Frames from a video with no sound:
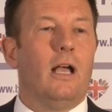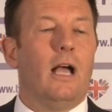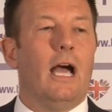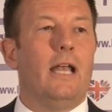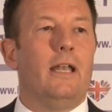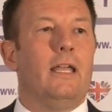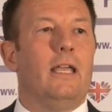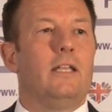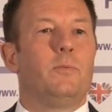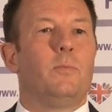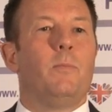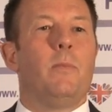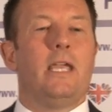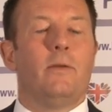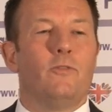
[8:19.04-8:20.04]
and it's
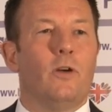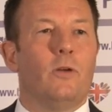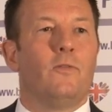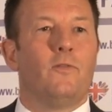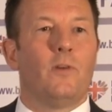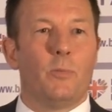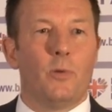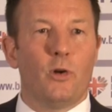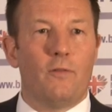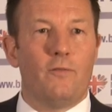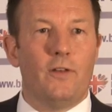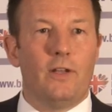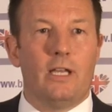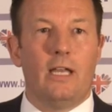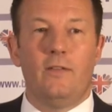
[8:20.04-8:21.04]
being run for
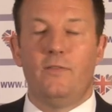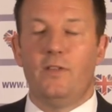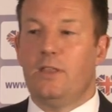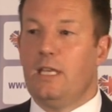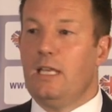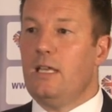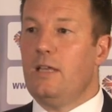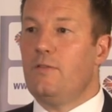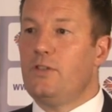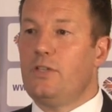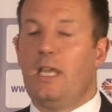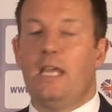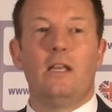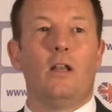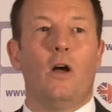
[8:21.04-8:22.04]
profit. And if you think you've
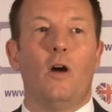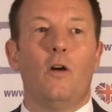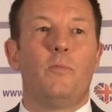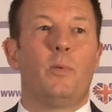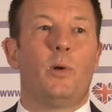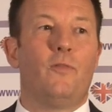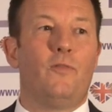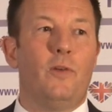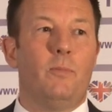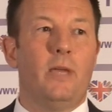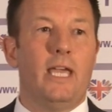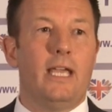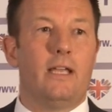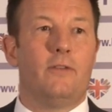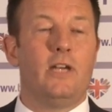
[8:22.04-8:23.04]
seen a lot of profit
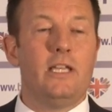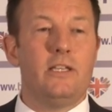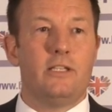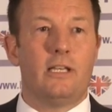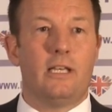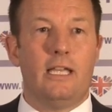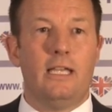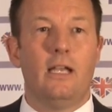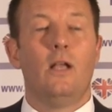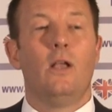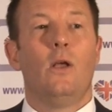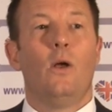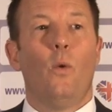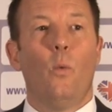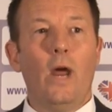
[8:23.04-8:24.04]
making recently,
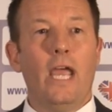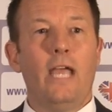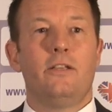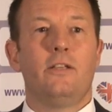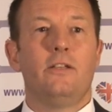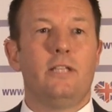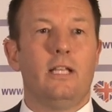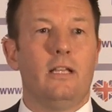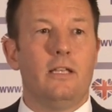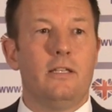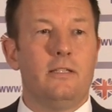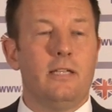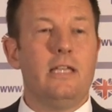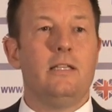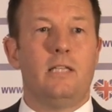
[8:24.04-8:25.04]
wait until the
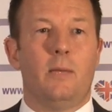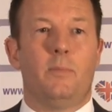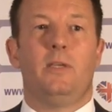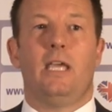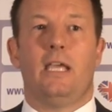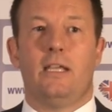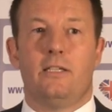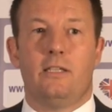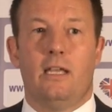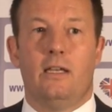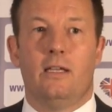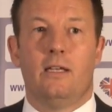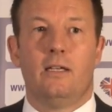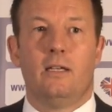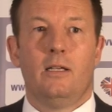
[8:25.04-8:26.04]
TTIP kicks
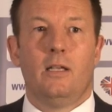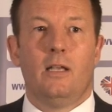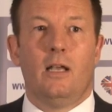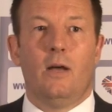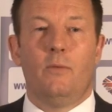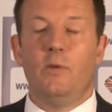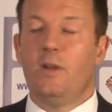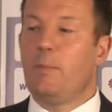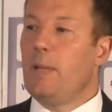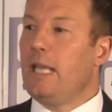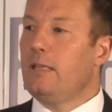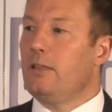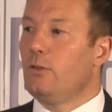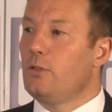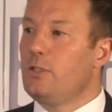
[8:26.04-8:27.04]
in. And we've
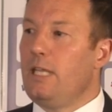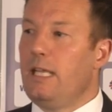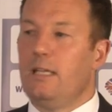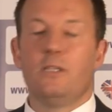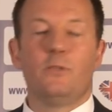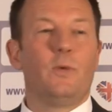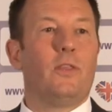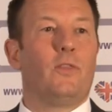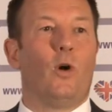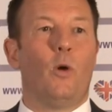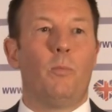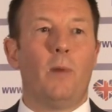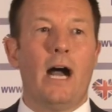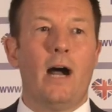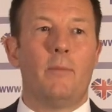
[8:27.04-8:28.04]
made those deals with
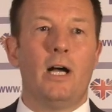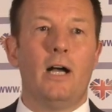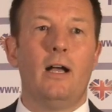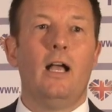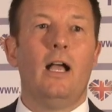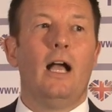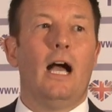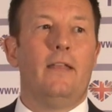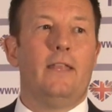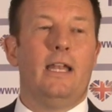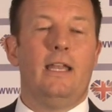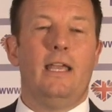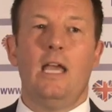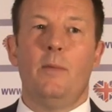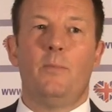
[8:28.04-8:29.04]
Obama, and
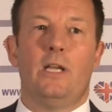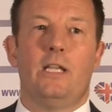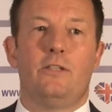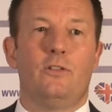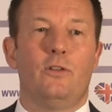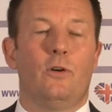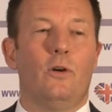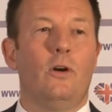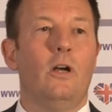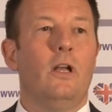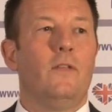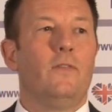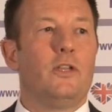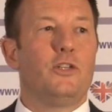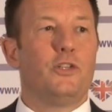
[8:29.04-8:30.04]
then hey presto,
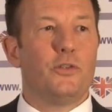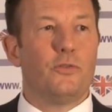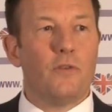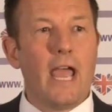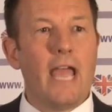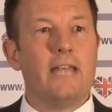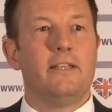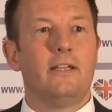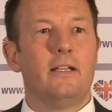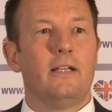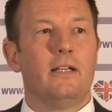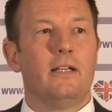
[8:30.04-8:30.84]
they shred